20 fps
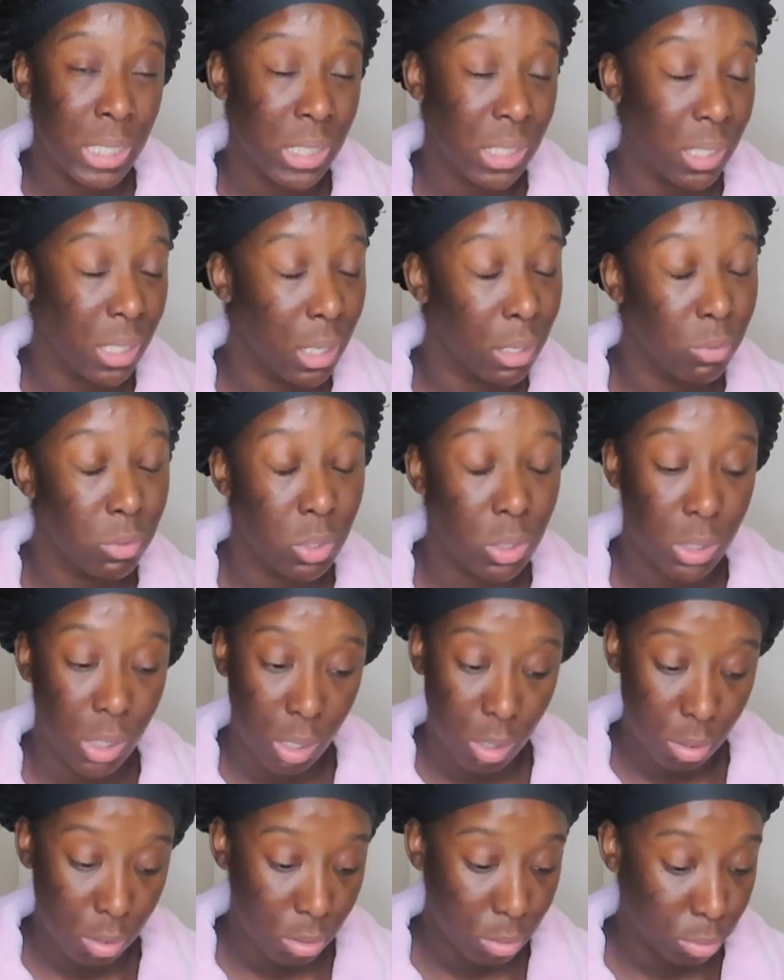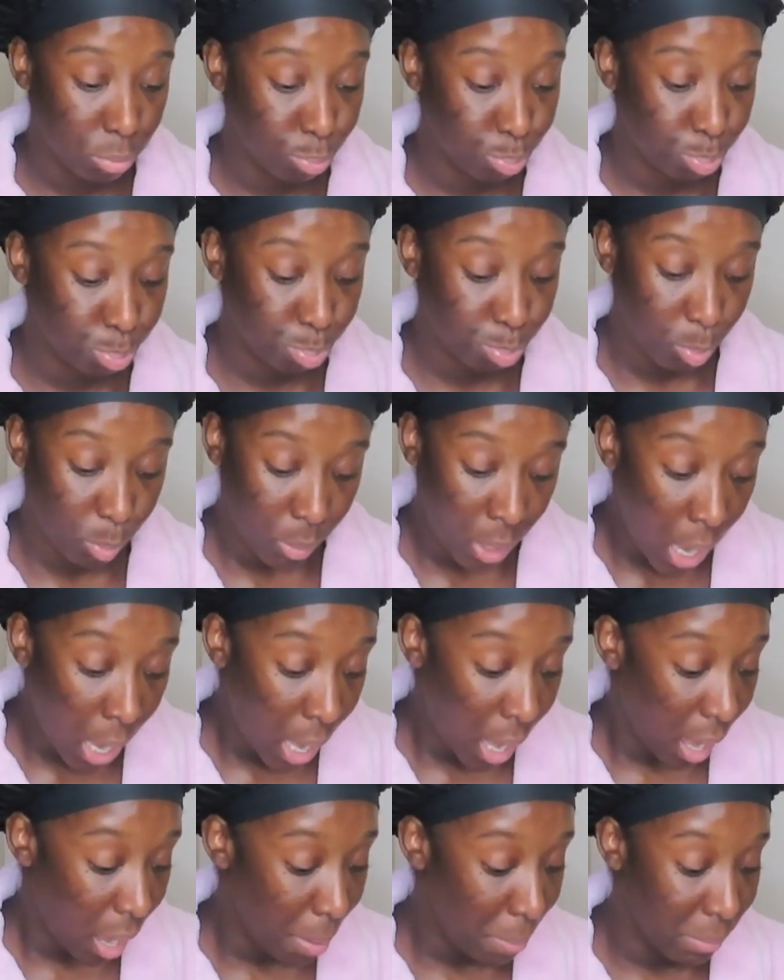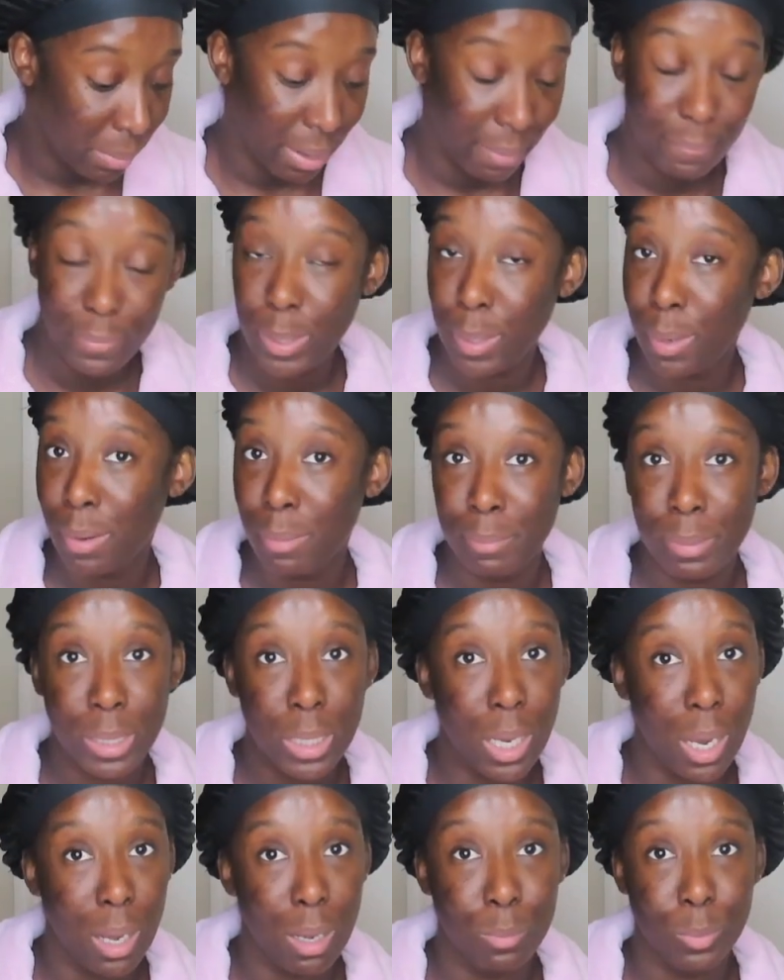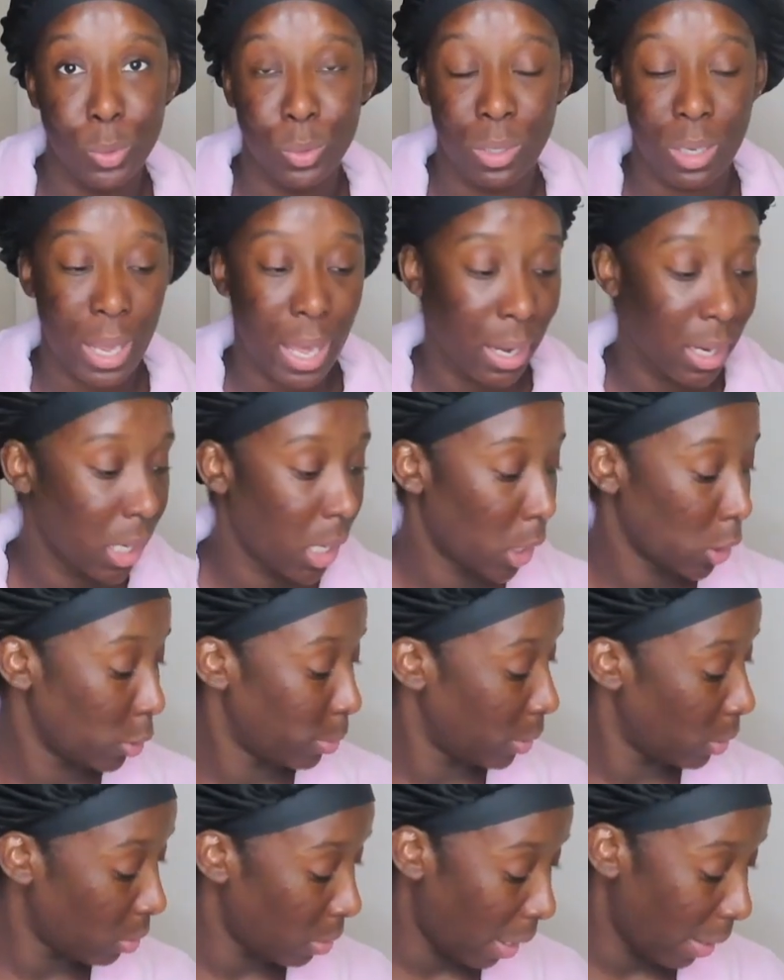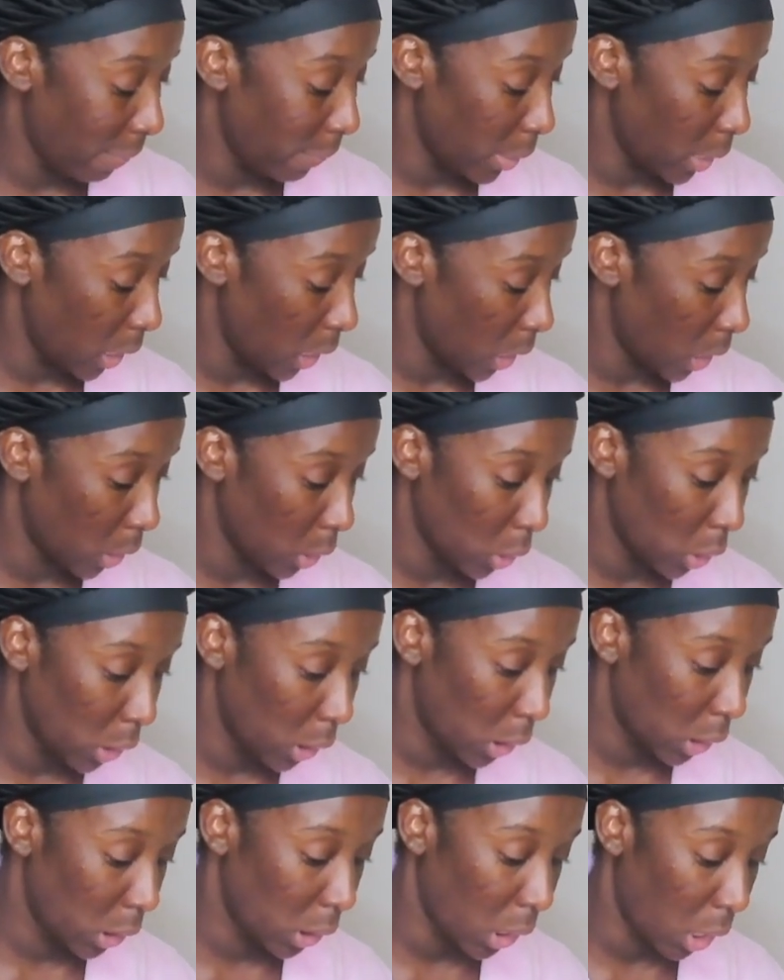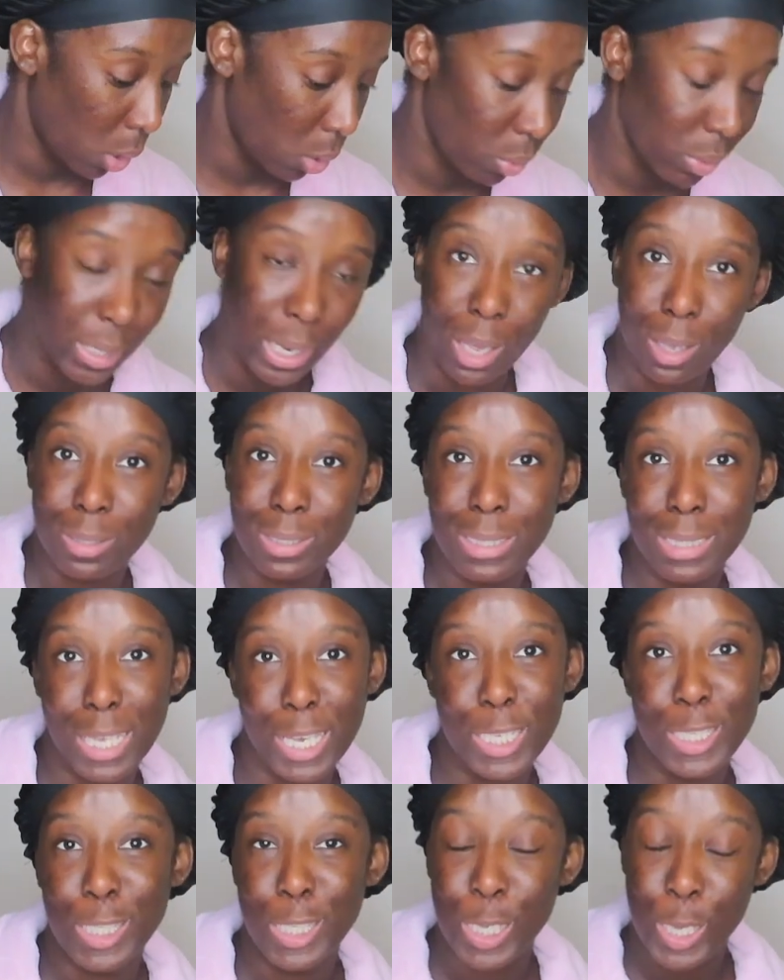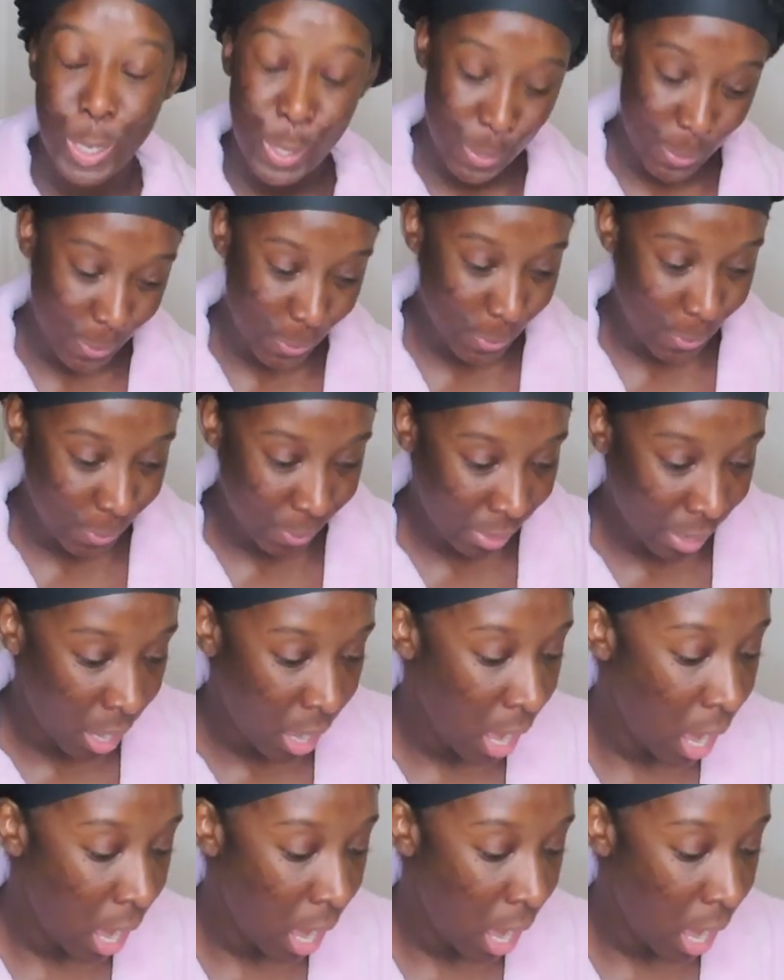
and stuff, so I'm definitely gonna be doing a lot of entrepreneur life videos, so y'all stay tuned.